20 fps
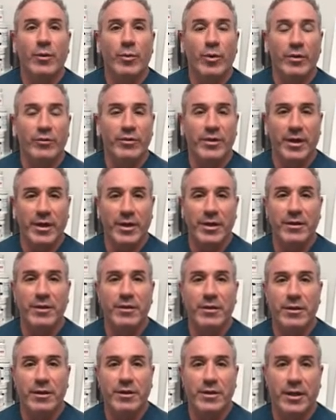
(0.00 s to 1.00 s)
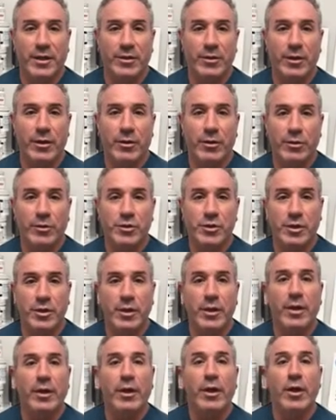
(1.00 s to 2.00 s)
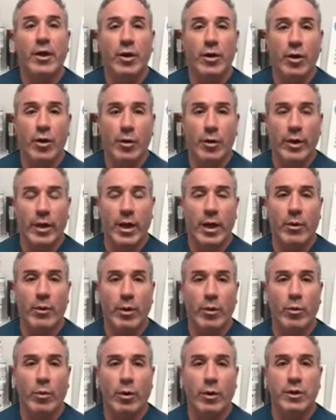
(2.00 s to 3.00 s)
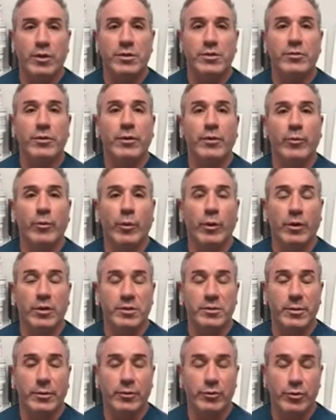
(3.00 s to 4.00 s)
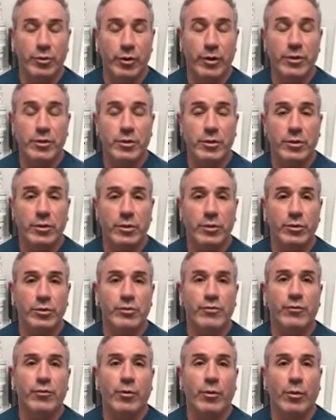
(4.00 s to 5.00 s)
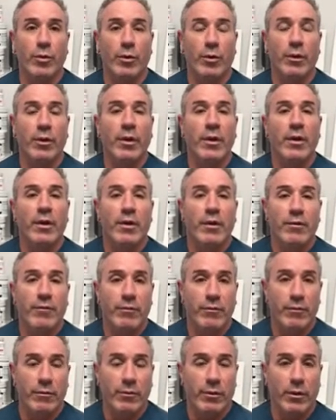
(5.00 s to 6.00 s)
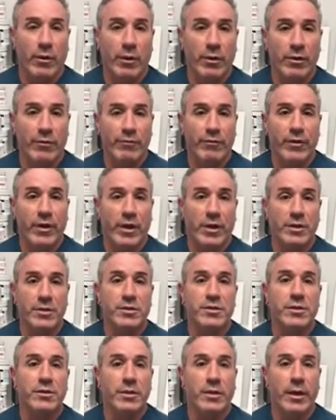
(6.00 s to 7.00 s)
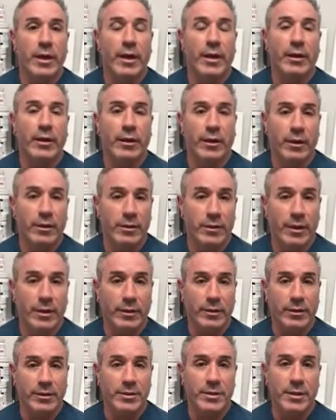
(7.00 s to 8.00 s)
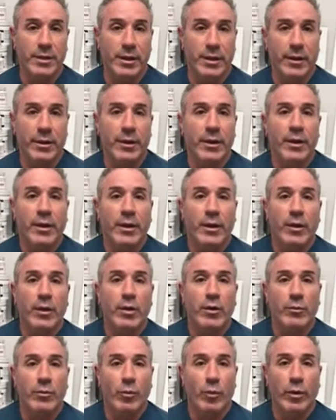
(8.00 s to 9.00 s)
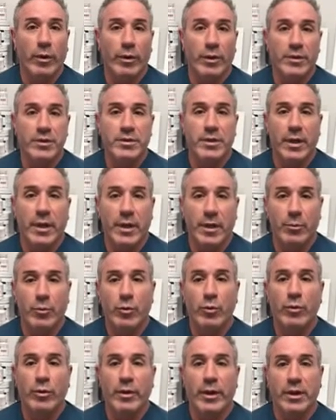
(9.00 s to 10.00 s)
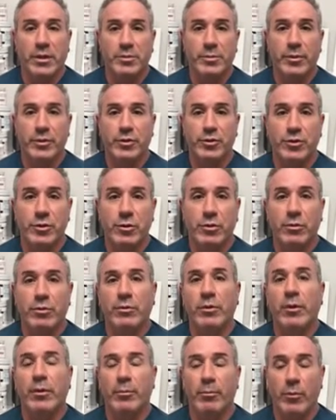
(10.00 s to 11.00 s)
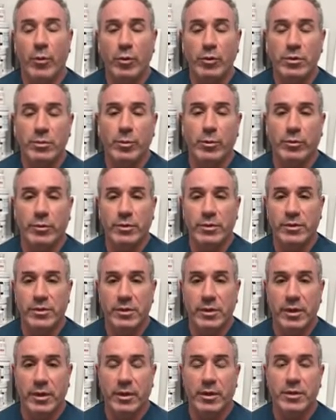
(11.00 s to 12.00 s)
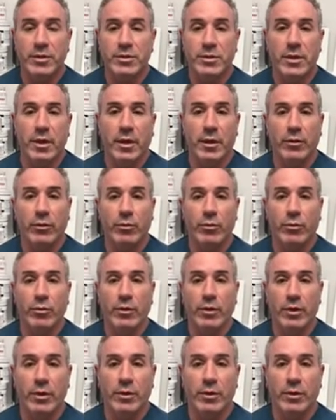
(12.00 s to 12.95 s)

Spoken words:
We've taken the technology, knowing how it works, where it's been traditionally used for on the face, neck, and décolleté, where it's able and has been shown multiple studies and through the